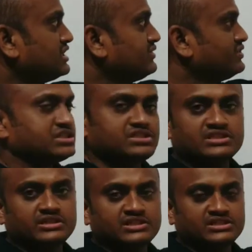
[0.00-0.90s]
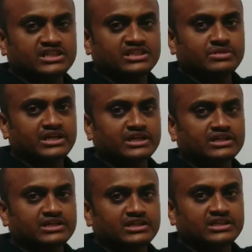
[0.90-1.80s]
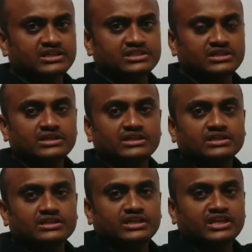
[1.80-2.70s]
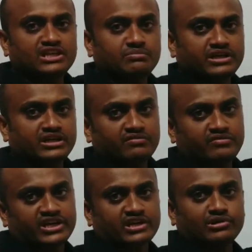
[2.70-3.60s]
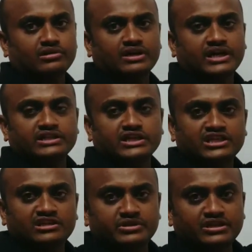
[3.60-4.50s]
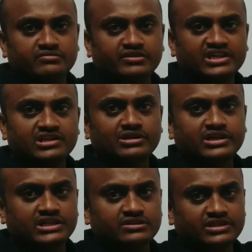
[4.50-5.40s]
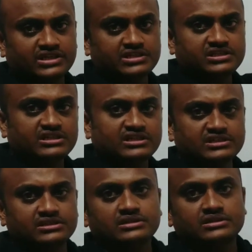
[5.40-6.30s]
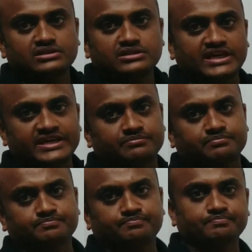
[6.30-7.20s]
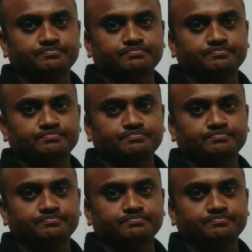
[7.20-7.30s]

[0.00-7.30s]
thing which is inside the bracket indicates independent variable, and the independent variable in our case here is time.